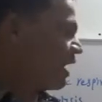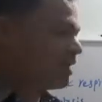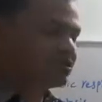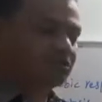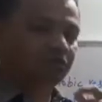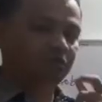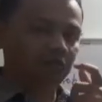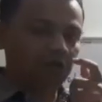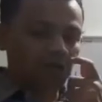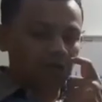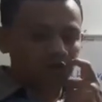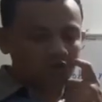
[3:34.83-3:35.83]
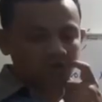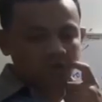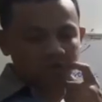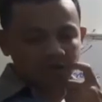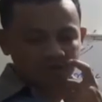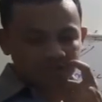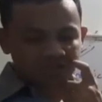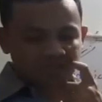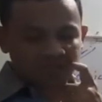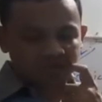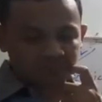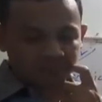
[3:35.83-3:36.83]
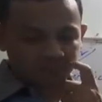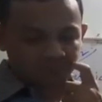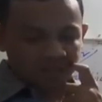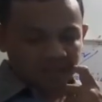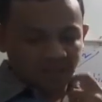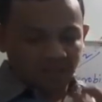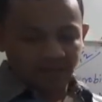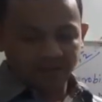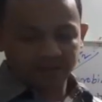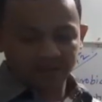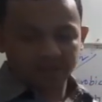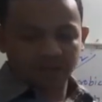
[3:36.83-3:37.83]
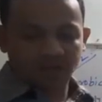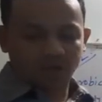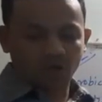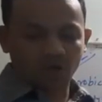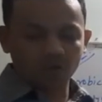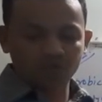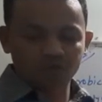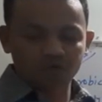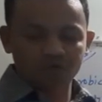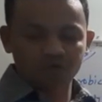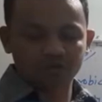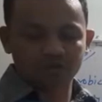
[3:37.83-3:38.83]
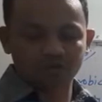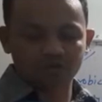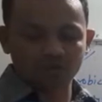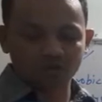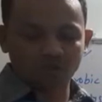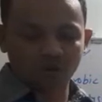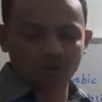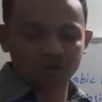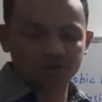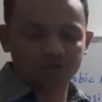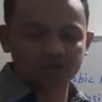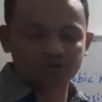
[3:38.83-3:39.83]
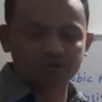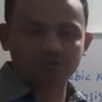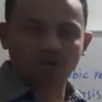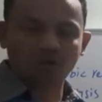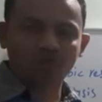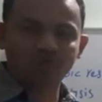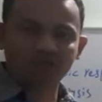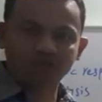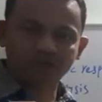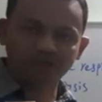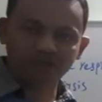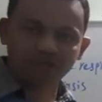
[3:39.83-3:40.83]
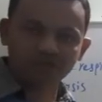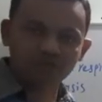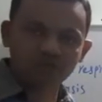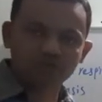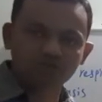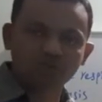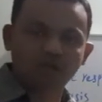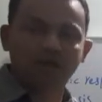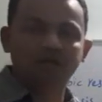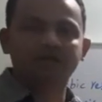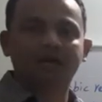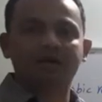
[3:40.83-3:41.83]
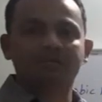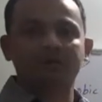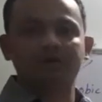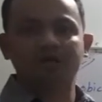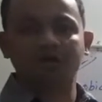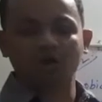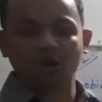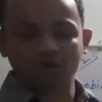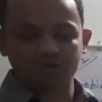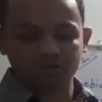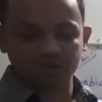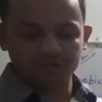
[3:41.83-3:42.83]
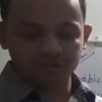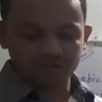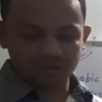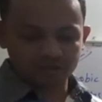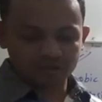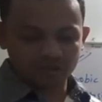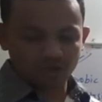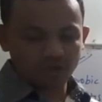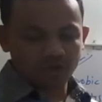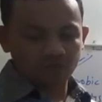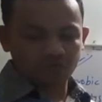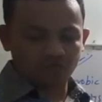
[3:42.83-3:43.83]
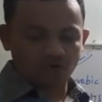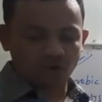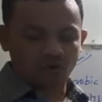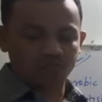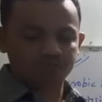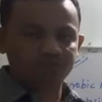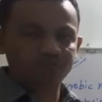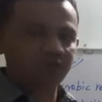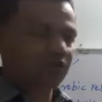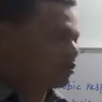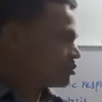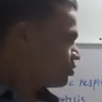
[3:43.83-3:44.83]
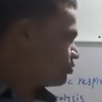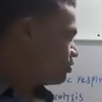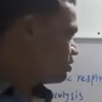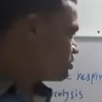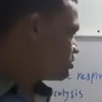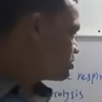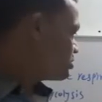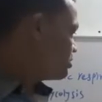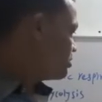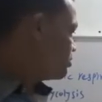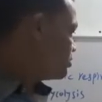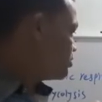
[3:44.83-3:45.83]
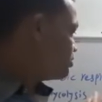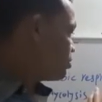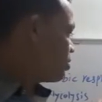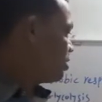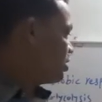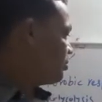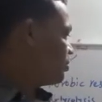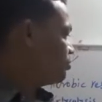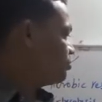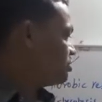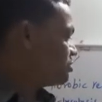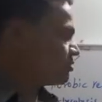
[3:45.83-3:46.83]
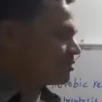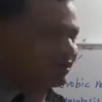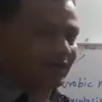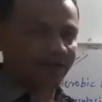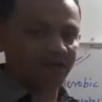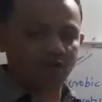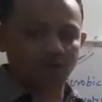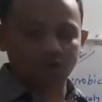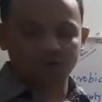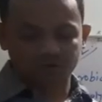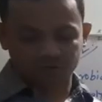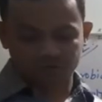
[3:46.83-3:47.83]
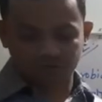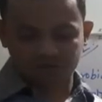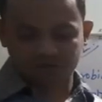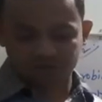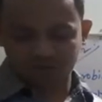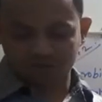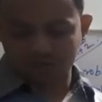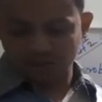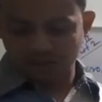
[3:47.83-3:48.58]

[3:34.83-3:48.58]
acetyl coenzyme and along with two molecules of NADH2 and carbon dioxide is also formed. So this is all about this glycolysis.